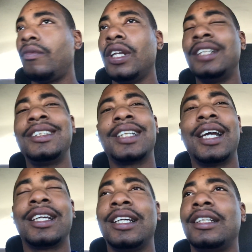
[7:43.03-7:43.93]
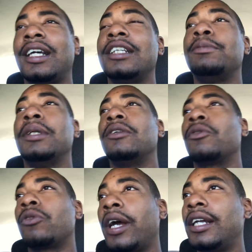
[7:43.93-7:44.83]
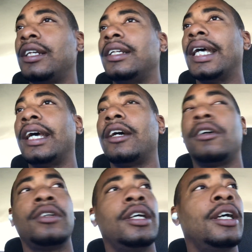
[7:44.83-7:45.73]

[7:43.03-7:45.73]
I just got to get a day. It's been raining down,